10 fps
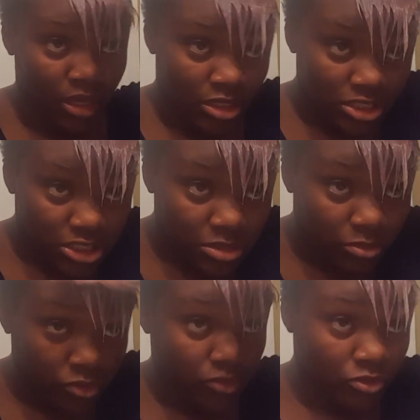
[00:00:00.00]

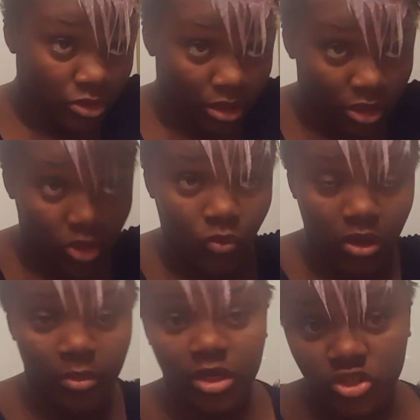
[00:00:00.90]
smooth, you
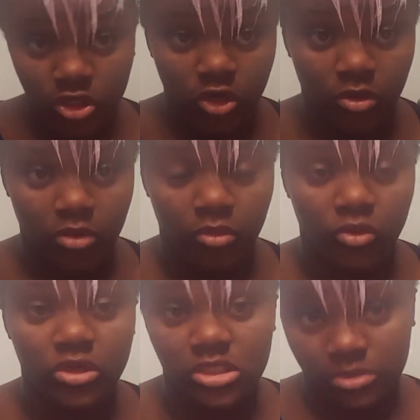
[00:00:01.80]
want to make sure your
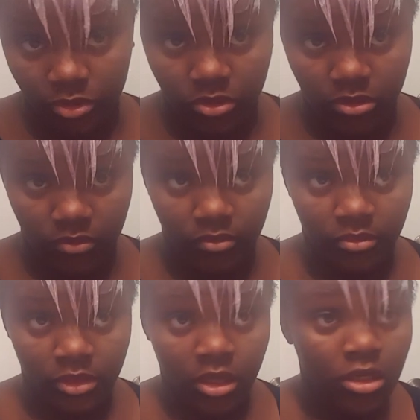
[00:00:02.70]
mold is smooth.
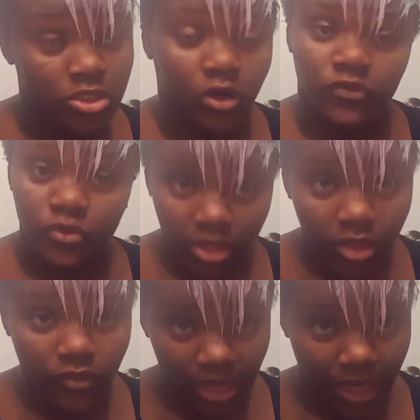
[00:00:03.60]
So if you need a
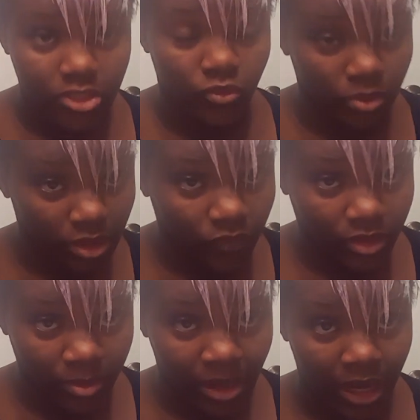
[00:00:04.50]
relaxer really,
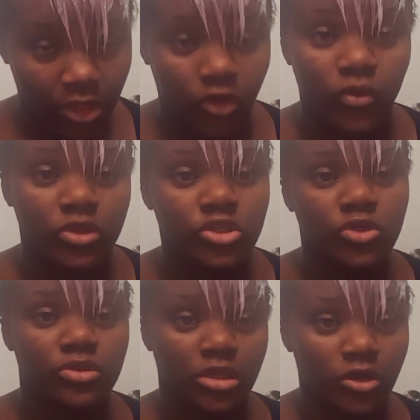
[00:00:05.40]
really bad, you're going to
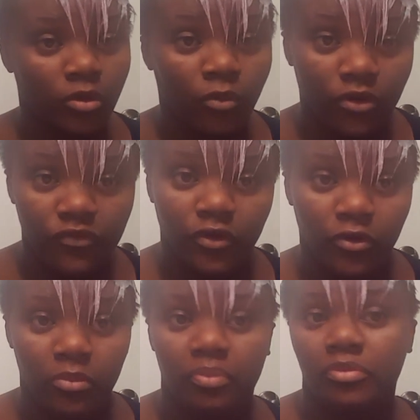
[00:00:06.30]
use a little more
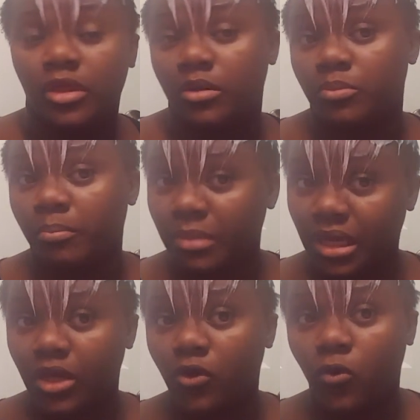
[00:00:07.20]
foam than
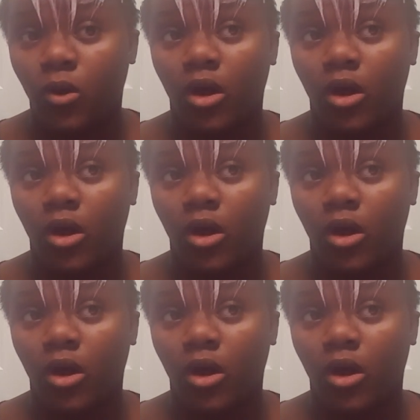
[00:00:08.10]
me, who